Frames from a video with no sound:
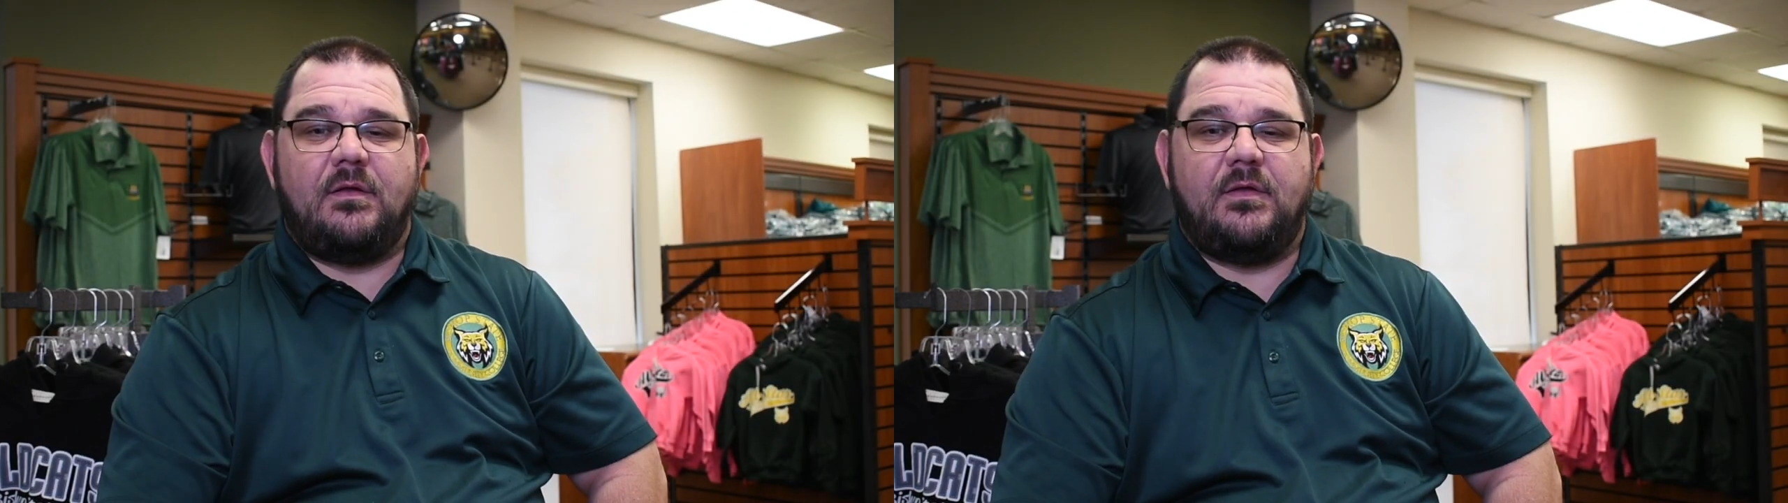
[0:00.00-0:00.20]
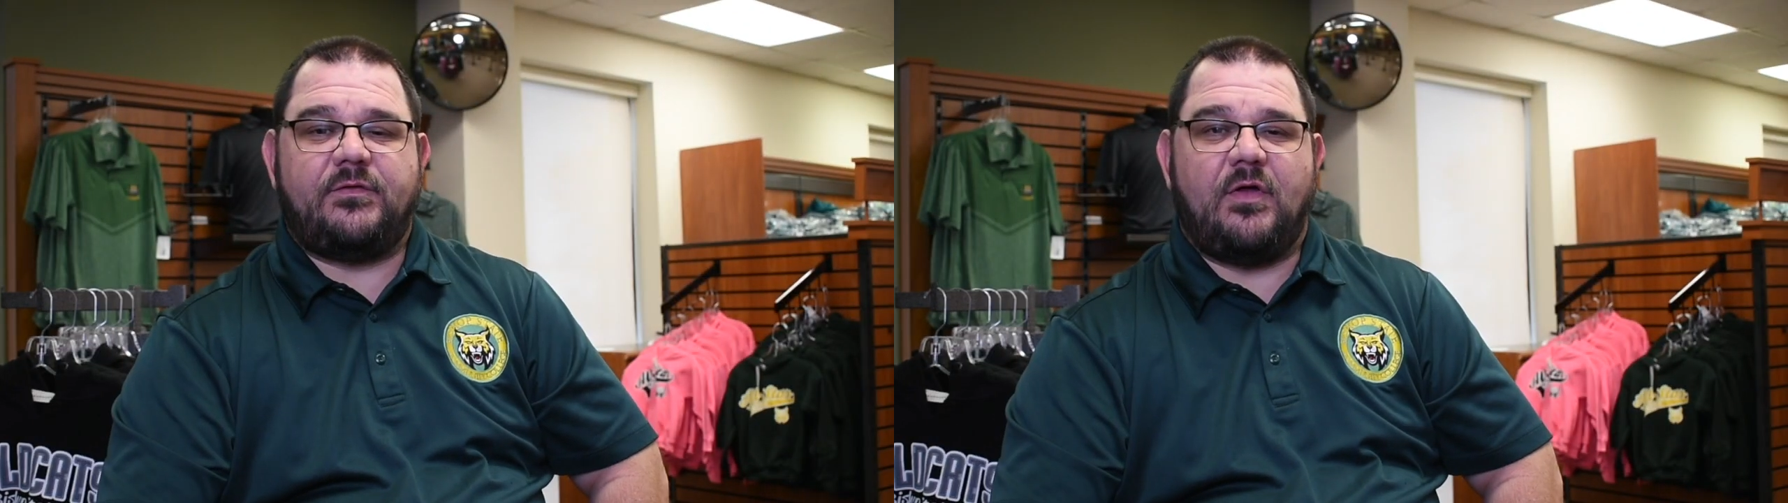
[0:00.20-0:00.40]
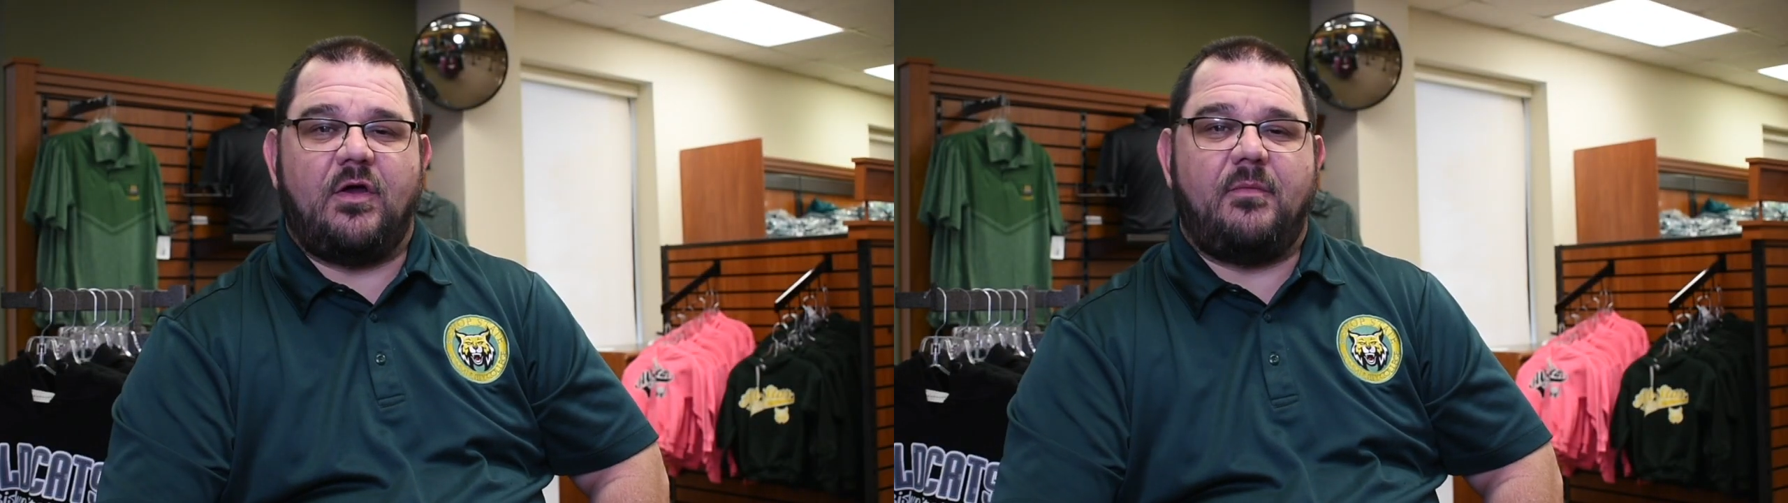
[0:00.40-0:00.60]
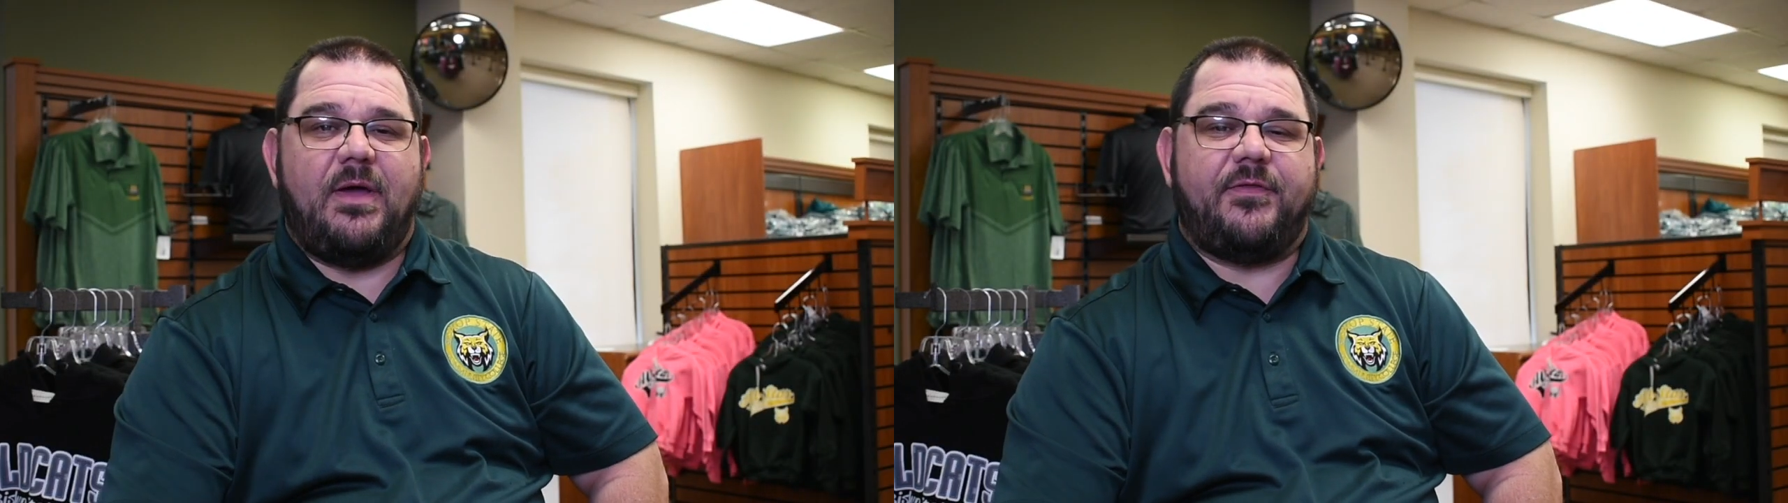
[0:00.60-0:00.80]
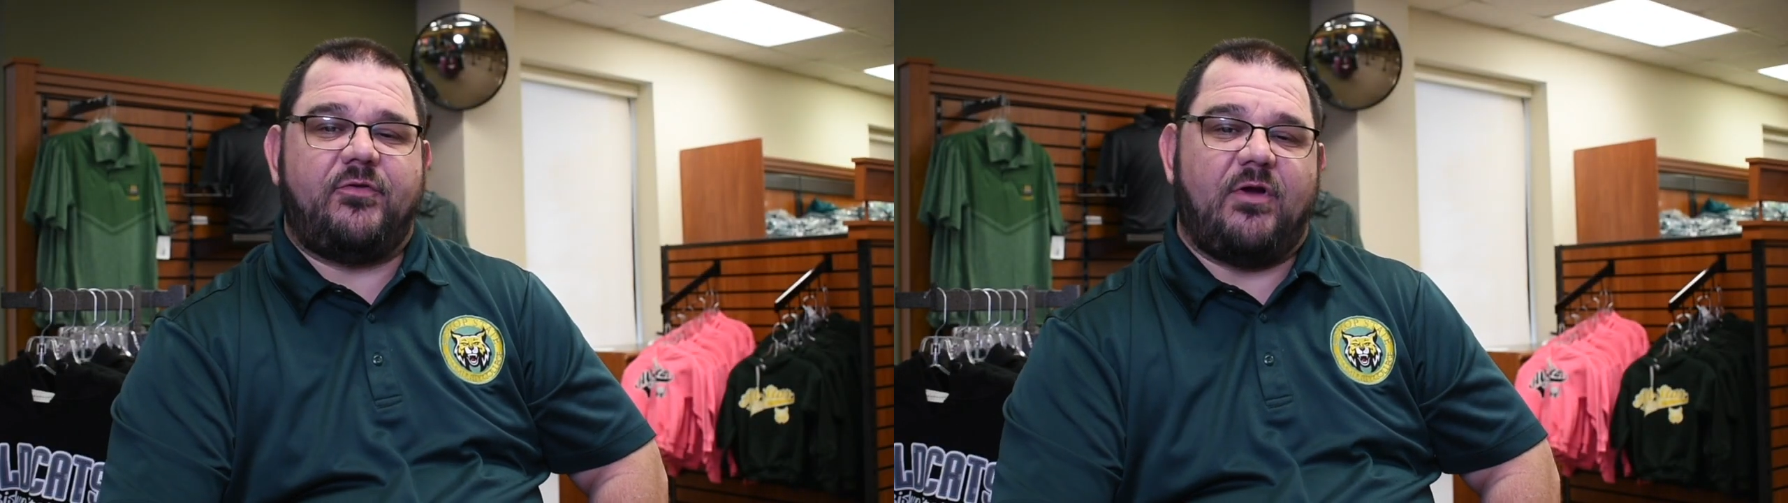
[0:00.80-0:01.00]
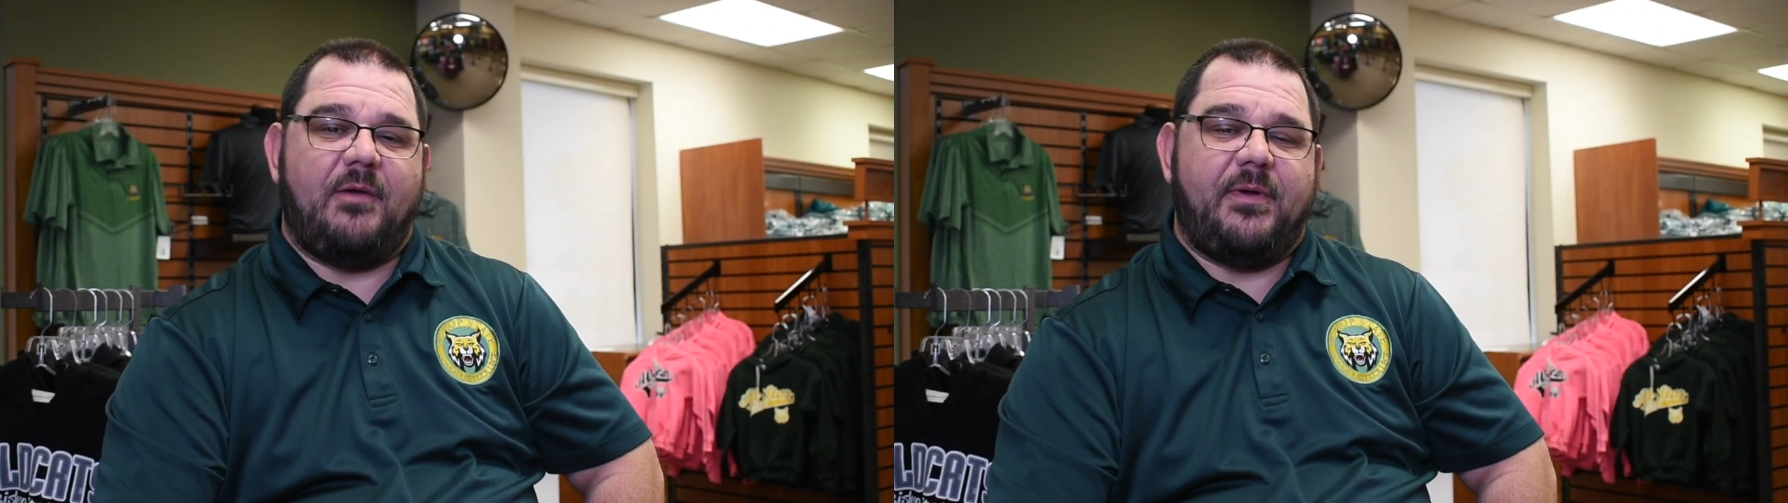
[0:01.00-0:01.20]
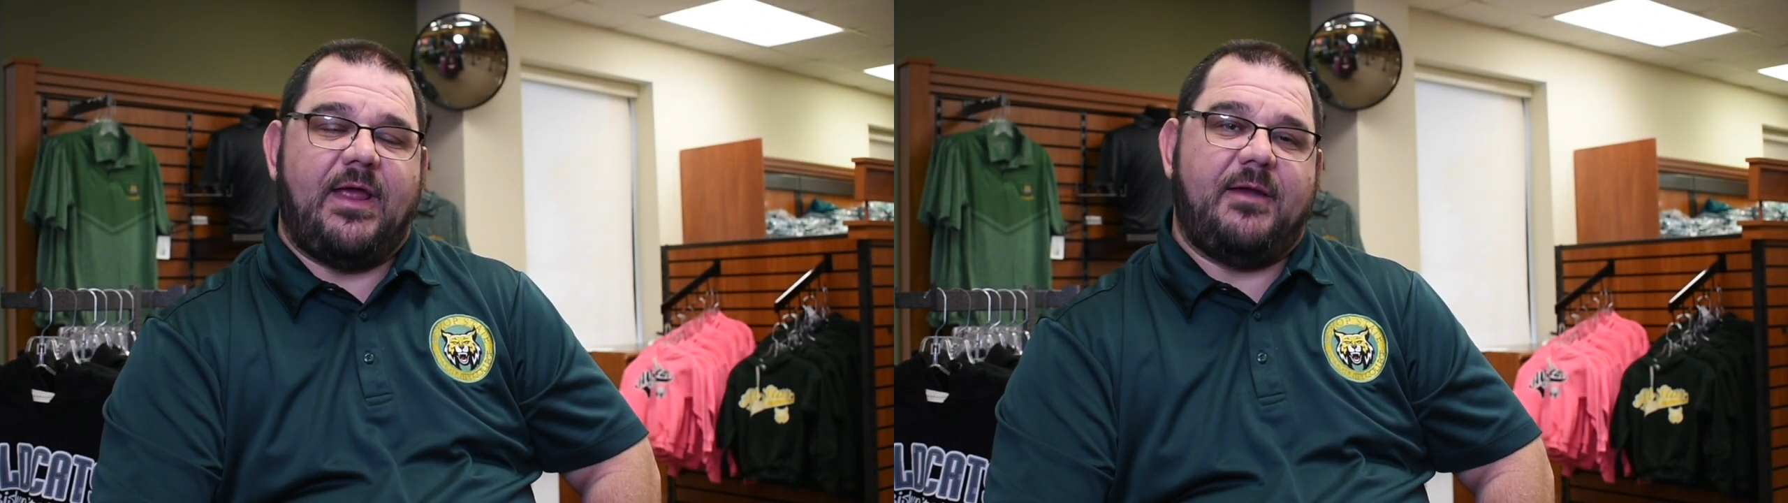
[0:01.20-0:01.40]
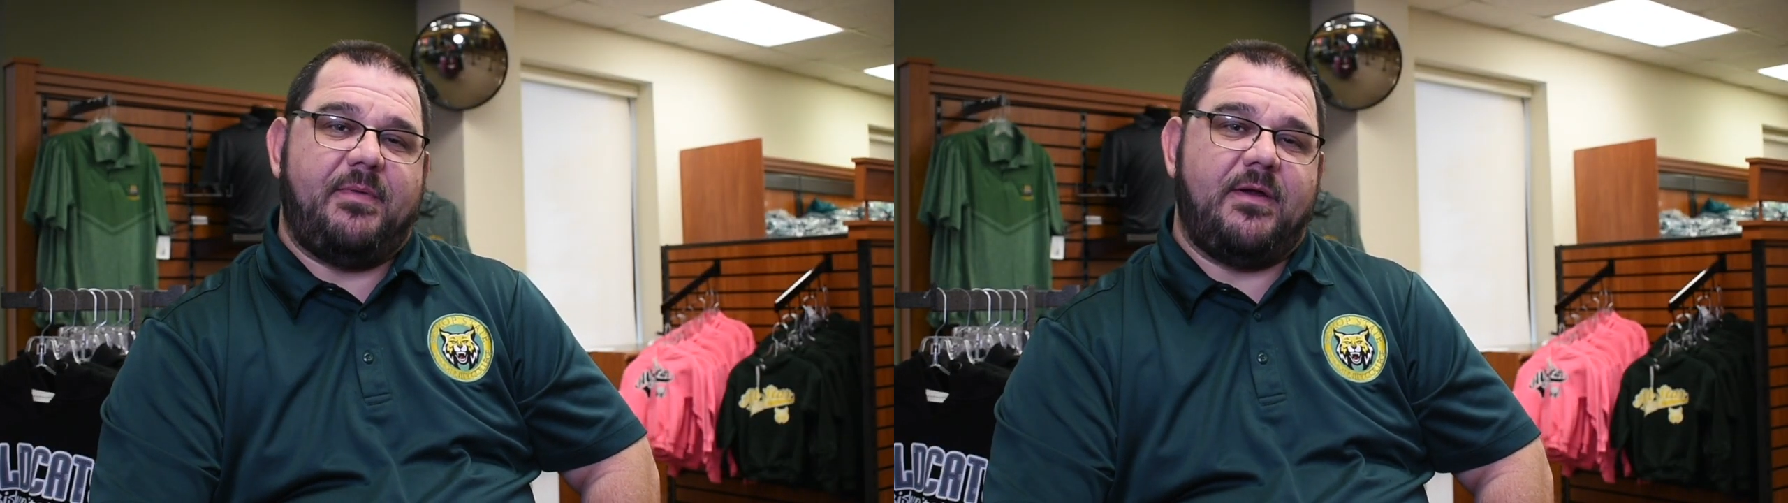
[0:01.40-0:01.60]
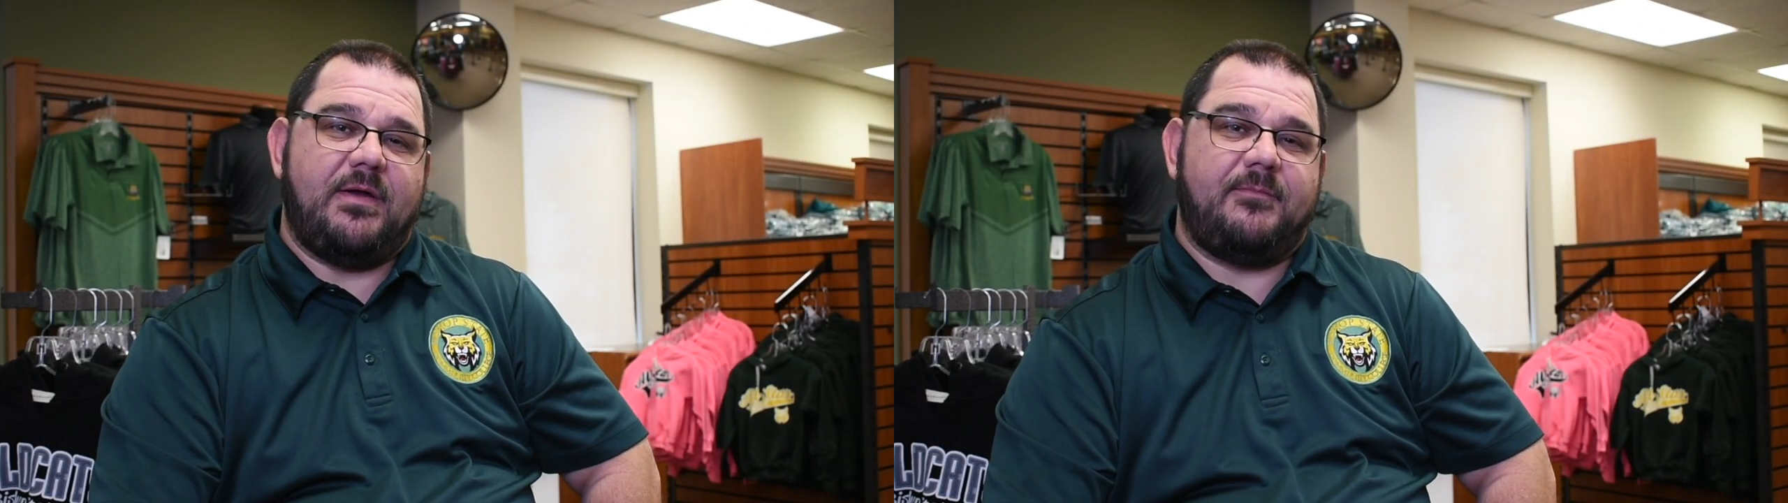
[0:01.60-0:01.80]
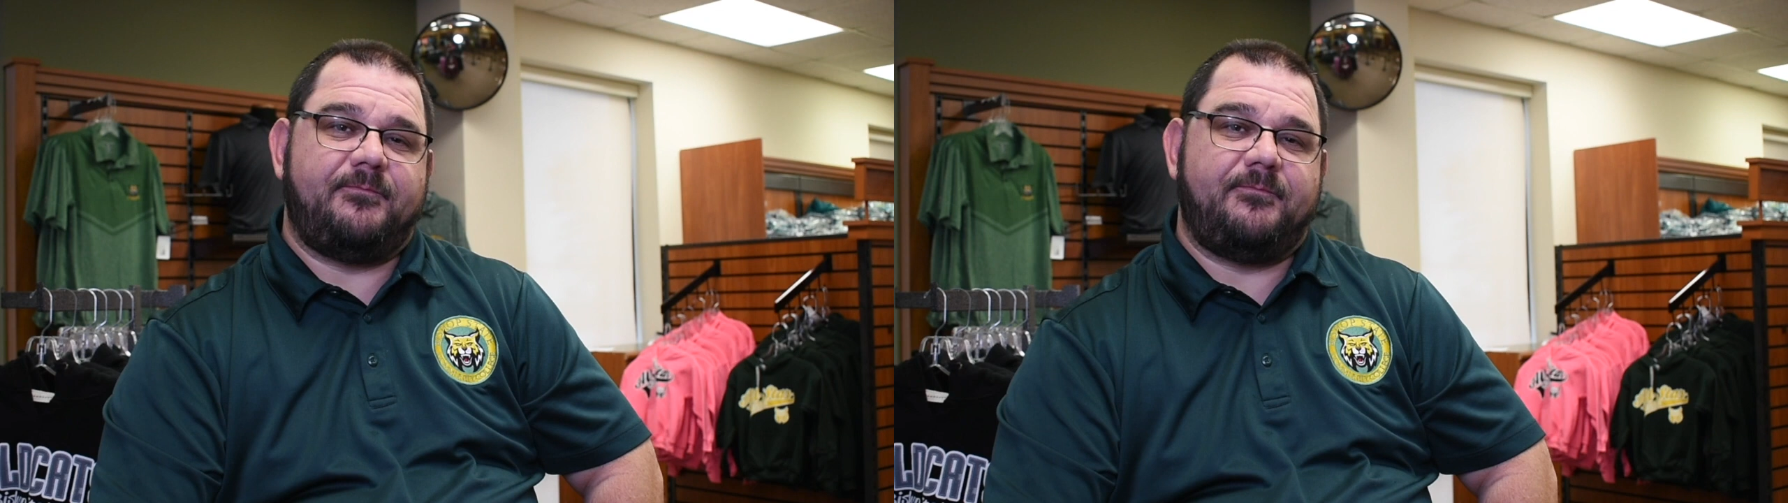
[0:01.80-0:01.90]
Let's talk about the drop and add period.